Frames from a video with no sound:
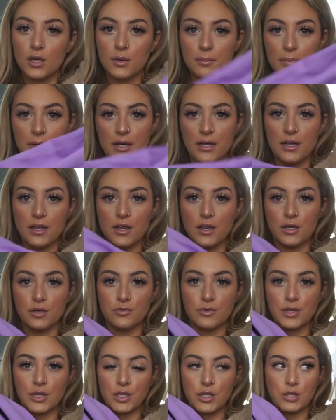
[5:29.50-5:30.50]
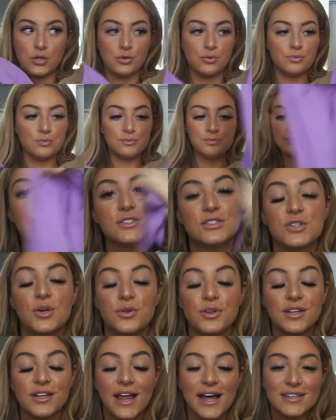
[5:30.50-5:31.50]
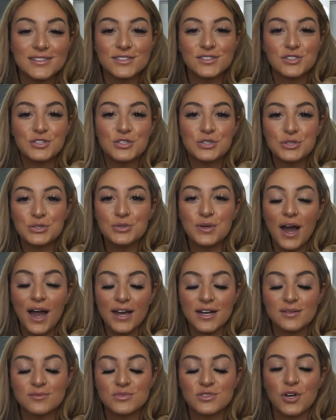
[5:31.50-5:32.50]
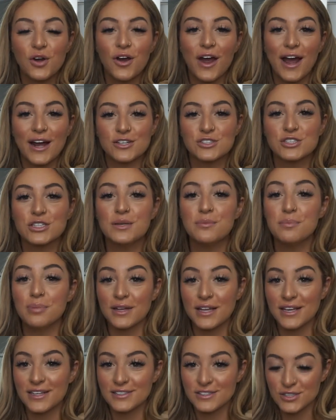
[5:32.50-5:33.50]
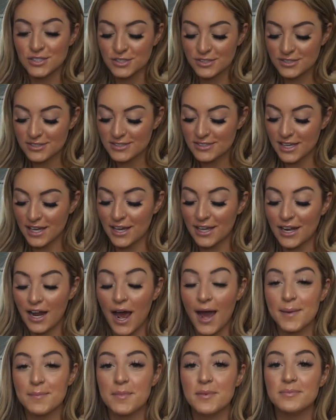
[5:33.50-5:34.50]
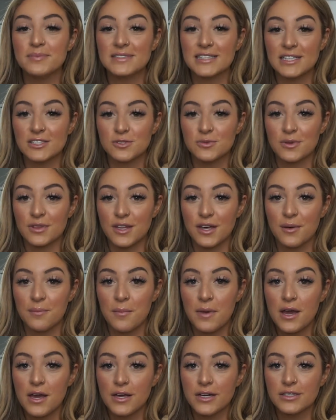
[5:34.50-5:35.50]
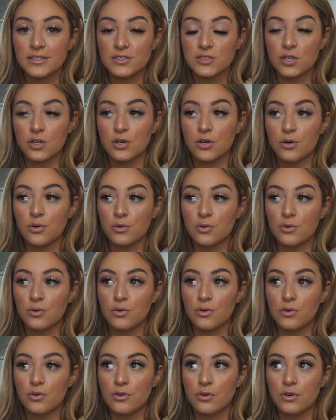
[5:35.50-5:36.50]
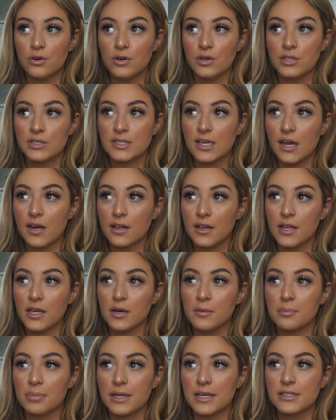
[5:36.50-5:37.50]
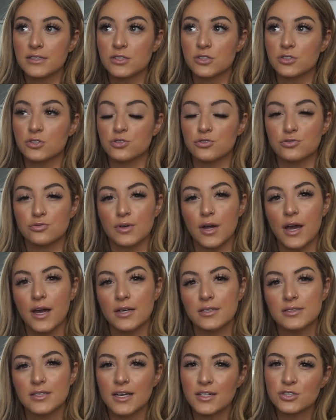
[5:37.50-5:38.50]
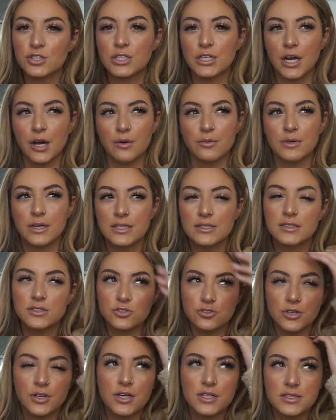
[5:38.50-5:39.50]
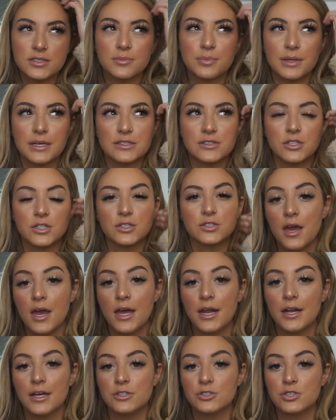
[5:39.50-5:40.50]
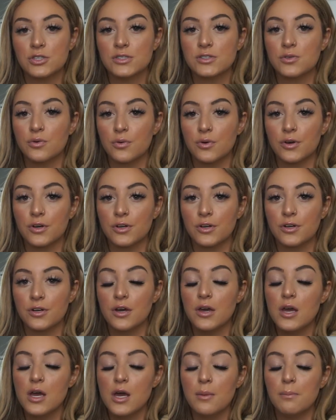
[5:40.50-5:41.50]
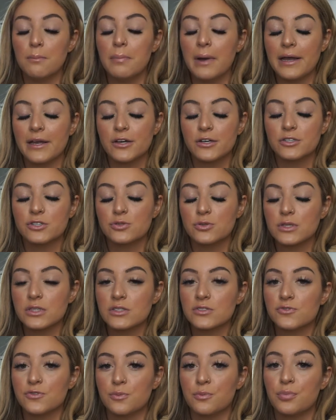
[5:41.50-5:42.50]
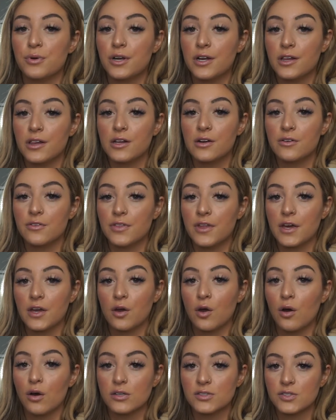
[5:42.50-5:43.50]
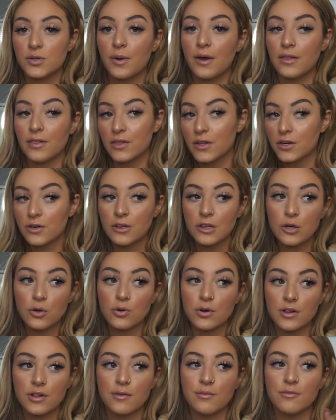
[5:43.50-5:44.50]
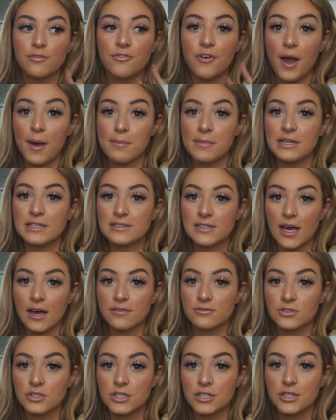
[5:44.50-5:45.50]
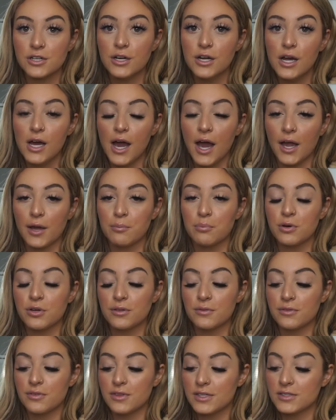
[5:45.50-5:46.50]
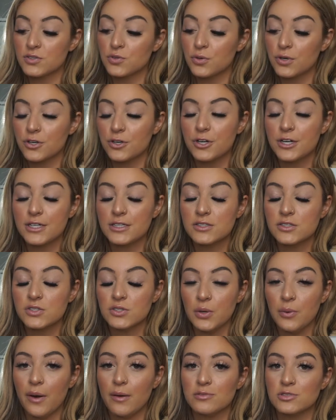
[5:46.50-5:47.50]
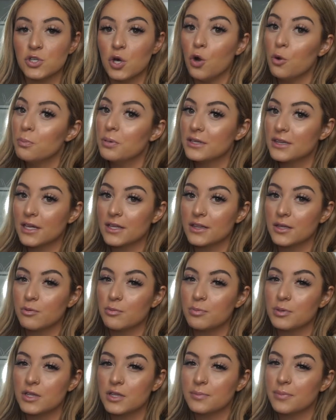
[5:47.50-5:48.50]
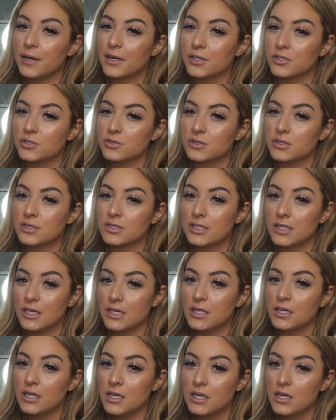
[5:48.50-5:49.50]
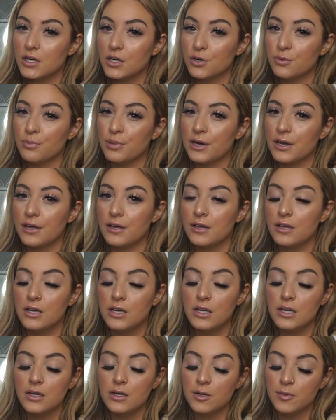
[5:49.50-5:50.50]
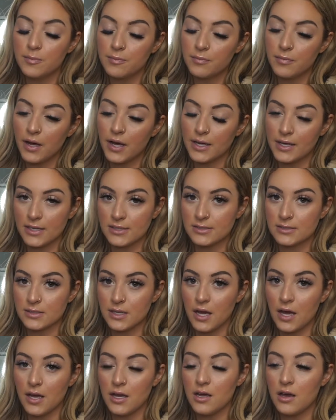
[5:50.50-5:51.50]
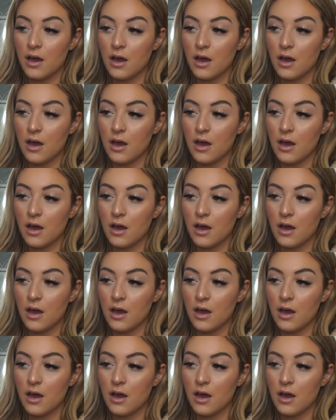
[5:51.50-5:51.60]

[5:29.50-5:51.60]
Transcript: But they're really cute. So the last two items are actually blazers and I'm obsessed with them. So it's kind of like a blazer dress. Actually, no, it's a, it's a blazer. And I just ordered biker shorts from Pretty Little Thing also. I literally ordered them five minutes after I put this order in, so I was hoping that they would put the biker shorts in here, but I guess not.